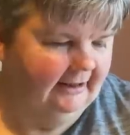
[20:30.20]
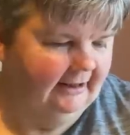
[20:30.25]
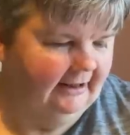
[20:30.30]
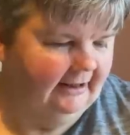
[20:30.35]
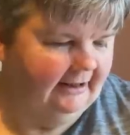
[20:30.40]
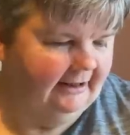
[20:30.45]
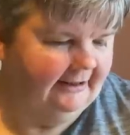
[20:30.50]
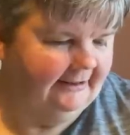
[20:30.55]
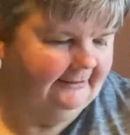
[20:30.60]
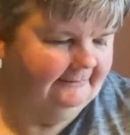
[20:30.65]

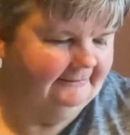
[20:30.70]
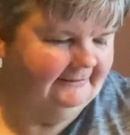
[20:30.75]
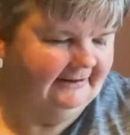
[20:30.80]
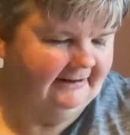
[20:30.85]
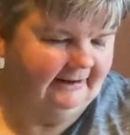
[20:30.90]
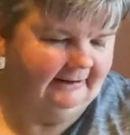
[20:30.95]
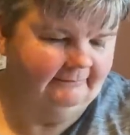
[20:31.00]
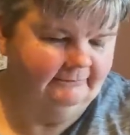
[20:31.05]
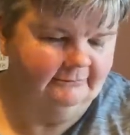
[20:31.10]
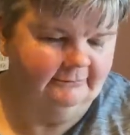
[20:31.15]
And
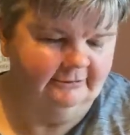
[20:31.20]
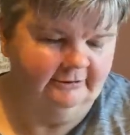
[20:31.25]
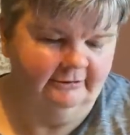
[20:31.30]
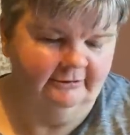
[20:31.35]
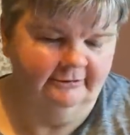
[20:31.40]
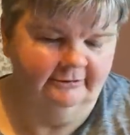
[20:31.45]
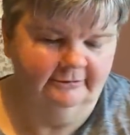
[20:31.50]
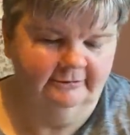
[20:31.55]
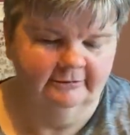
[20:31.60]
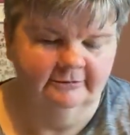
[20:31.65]

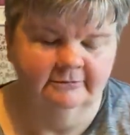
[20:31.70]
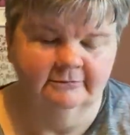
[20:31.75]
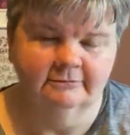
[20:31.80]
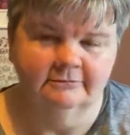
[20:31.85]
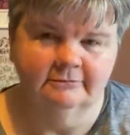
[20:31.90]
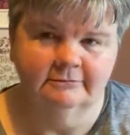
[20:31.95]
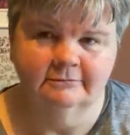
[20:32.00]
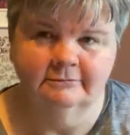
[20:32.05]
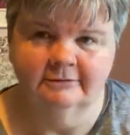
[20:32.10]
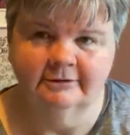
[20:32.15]
then
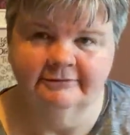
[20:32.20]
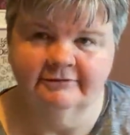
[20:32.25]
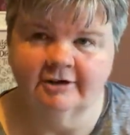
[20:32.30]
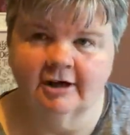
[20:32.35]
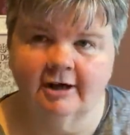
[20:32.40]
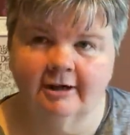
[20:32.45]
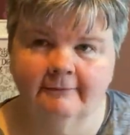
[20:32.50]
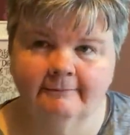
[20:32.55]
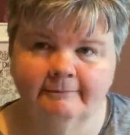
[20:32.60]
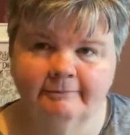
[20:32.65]
we've
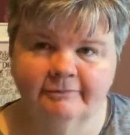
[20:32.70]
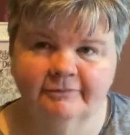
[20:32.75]
got